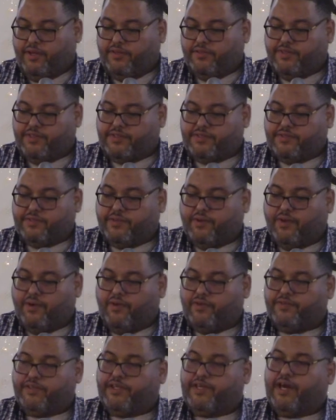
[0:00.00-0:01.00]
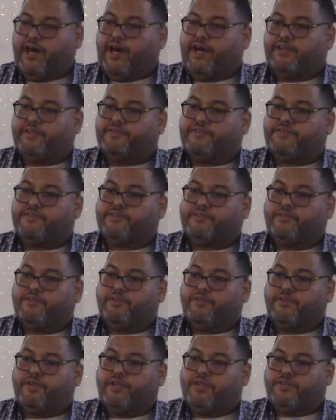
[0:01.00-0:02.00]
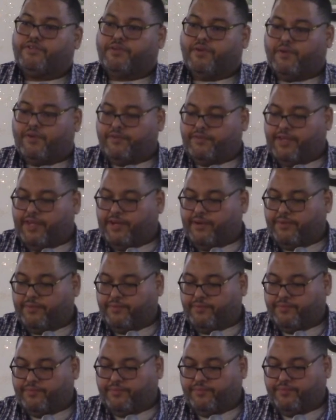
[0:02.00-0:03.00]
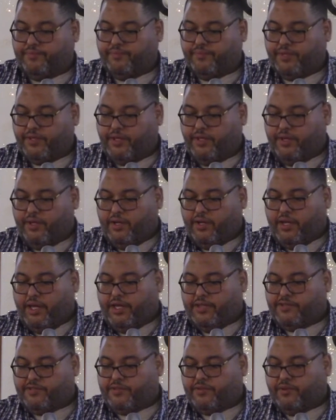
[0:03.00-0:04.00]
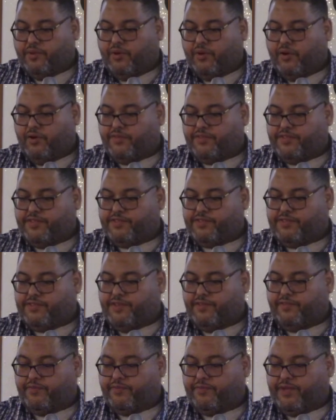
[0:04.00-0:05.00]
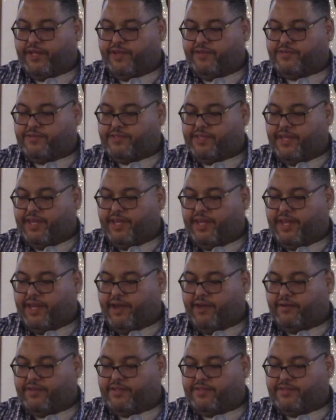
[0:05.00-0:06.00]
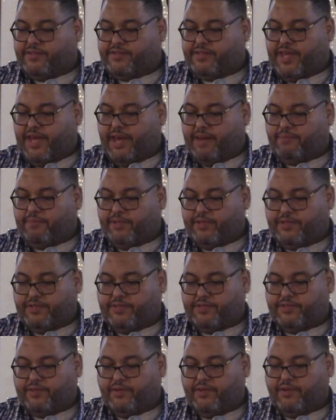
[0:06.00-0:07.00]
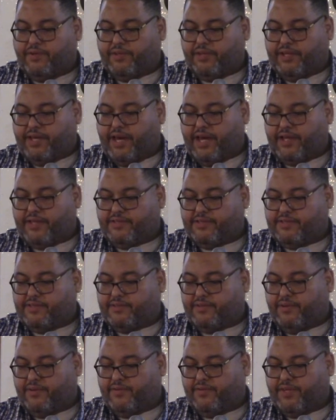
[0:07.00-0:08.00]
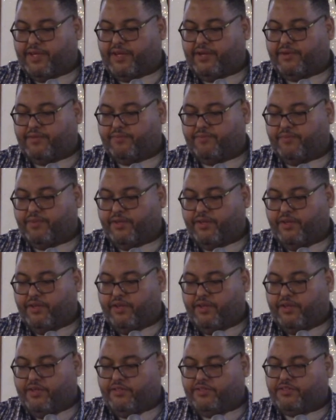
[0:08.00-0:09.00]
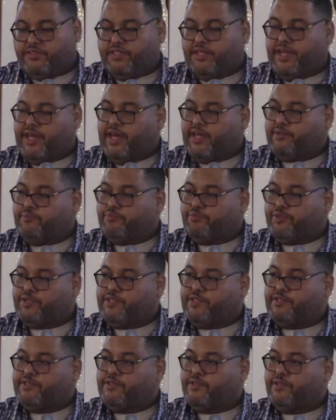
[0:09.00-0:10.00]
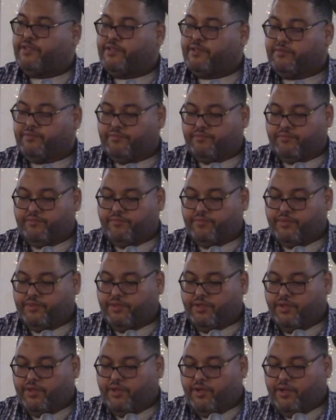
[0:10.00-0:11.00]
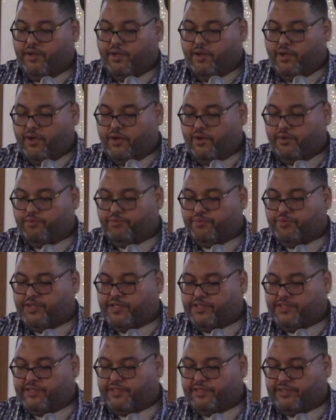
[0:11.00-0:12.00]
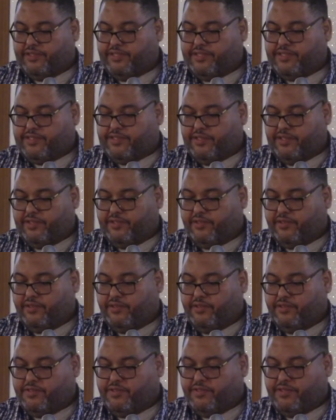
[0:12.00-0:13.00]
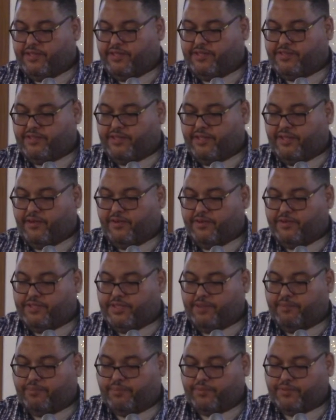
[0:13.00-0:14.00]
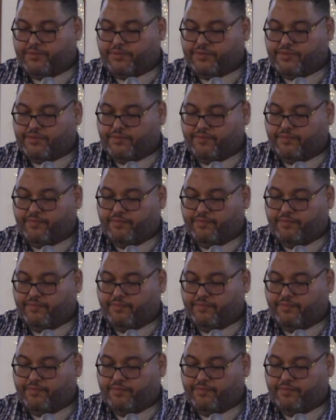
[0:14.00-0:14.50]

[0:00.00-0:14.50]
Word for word: This is all the goddess, it's all there. And so, all this stuff around saying, How could this happen? This is all the goddess, it's all there. She had a priesthood. Her priests listened to this in her temples.